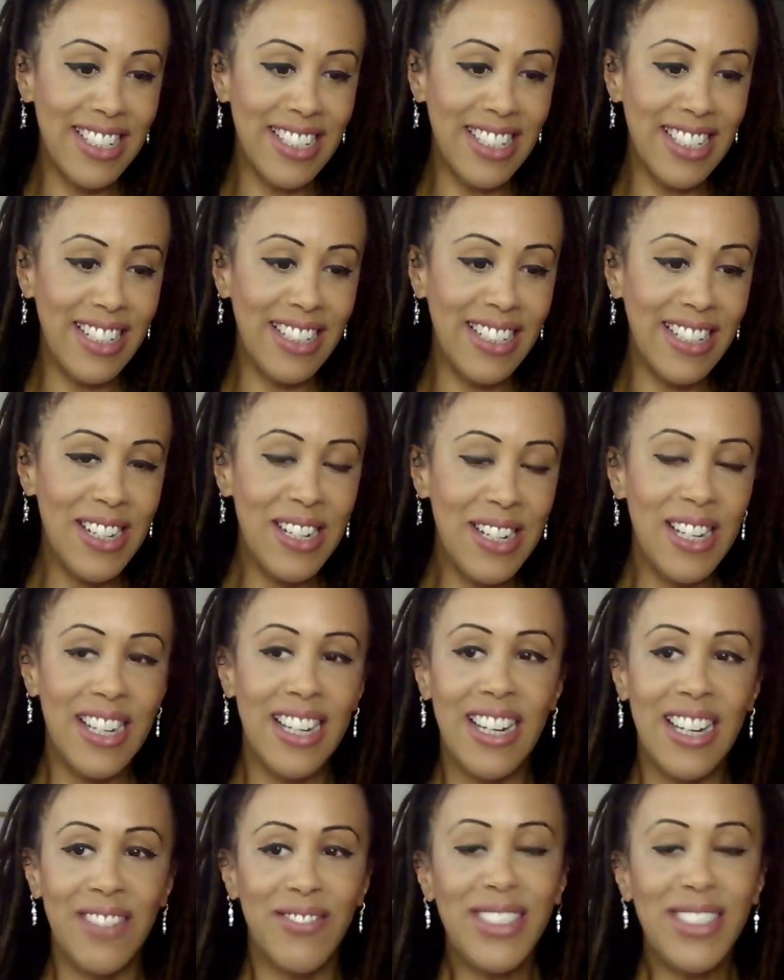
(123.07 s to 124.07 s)
like
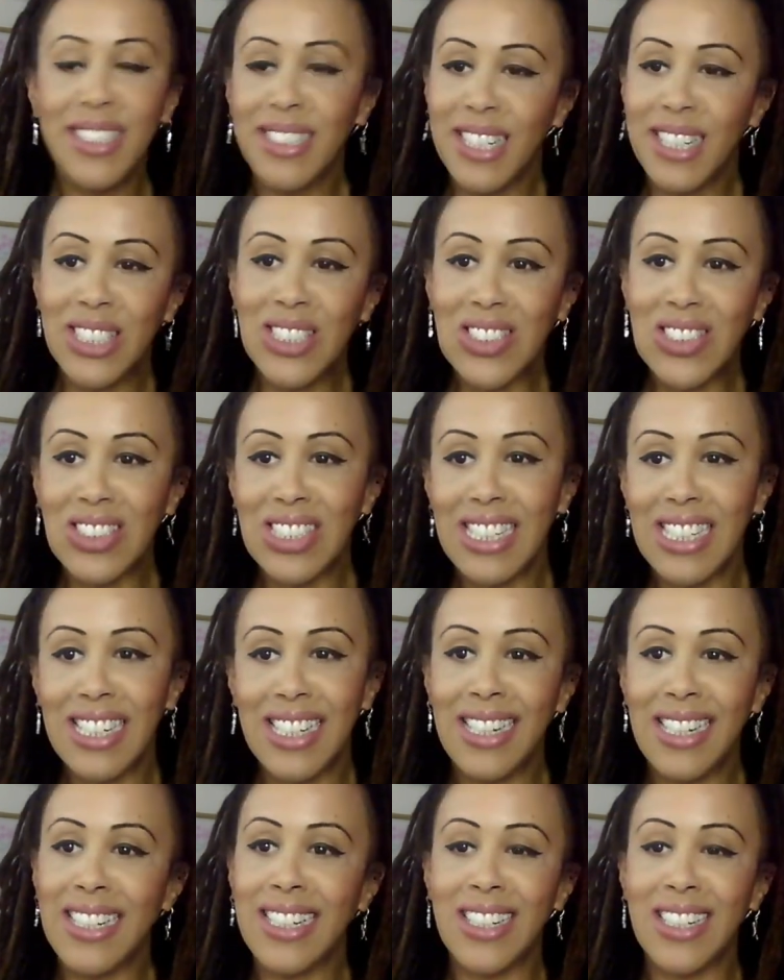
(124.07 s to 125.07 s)

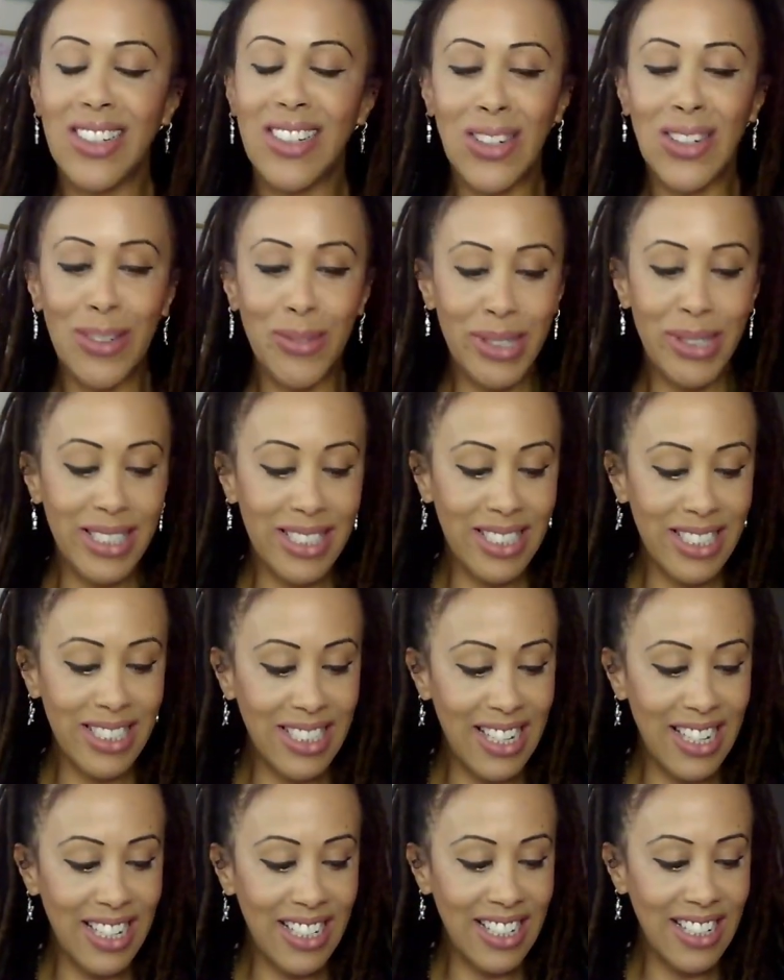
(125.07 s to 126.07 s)
rescheduling. They're always
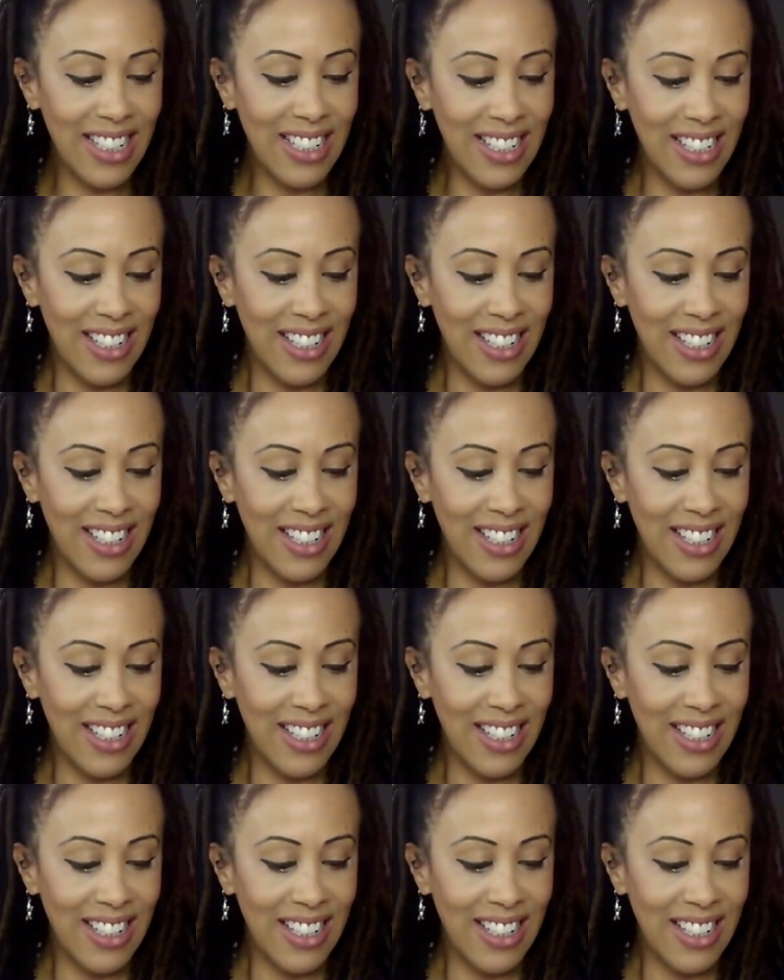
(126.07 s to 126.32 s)
like